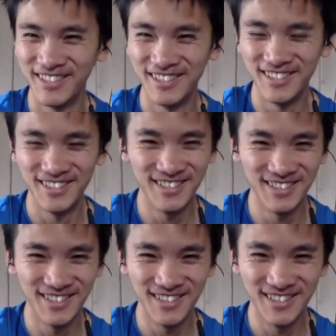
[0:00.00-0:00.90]

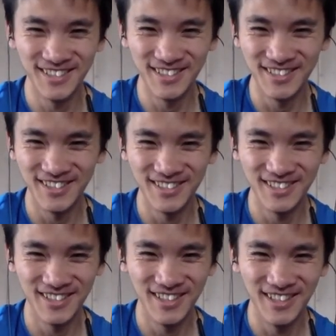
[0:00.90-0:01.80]

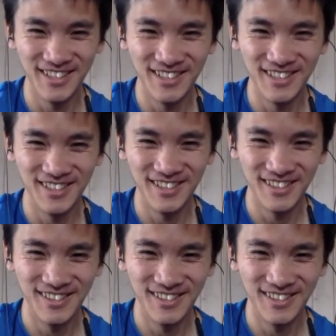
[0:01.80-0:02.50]
(no one is talking)